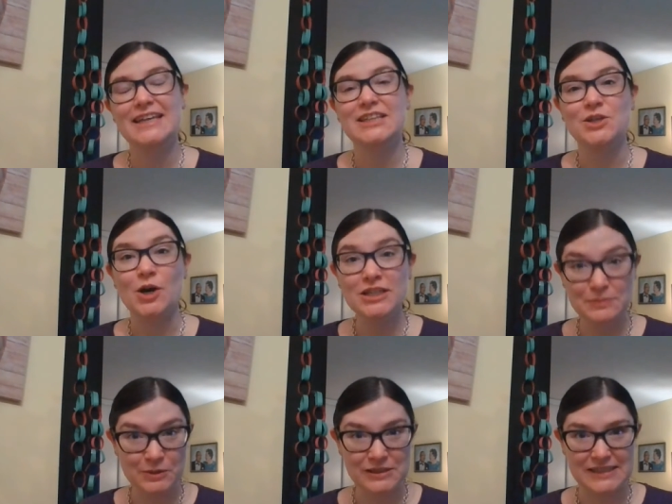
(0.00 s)
In the
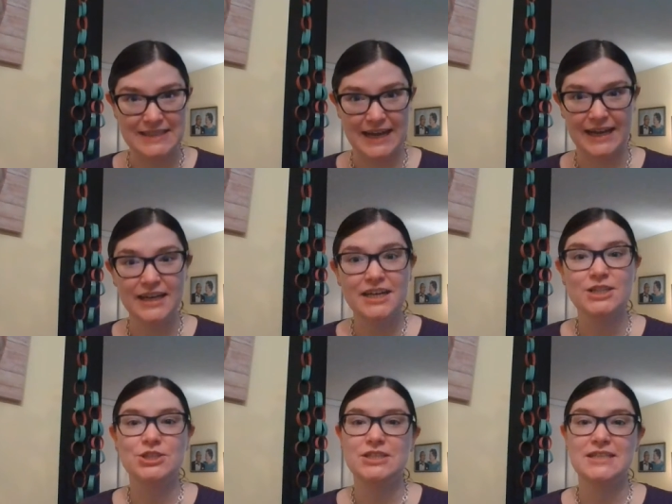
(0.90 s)
Gospel today,
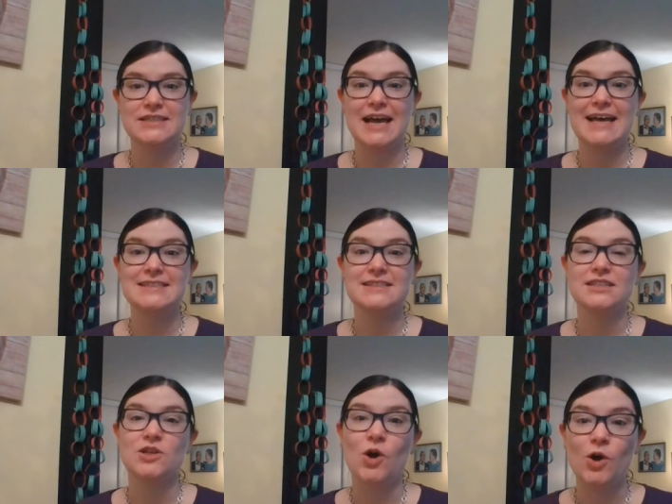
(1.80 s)
Jesus asks us